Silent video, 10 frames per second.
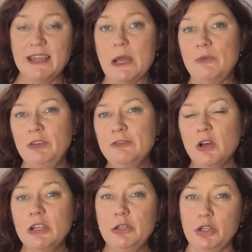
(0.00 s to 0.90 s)
Now, if you've
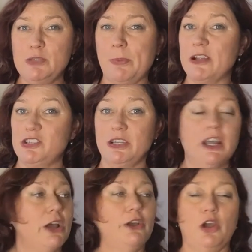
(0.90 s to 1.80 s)
got a huge
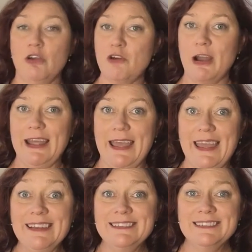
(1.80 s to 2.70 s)
budget, go right
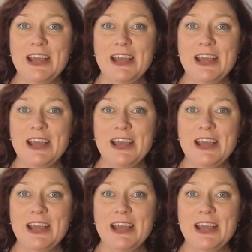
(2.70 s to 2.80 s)
ahead.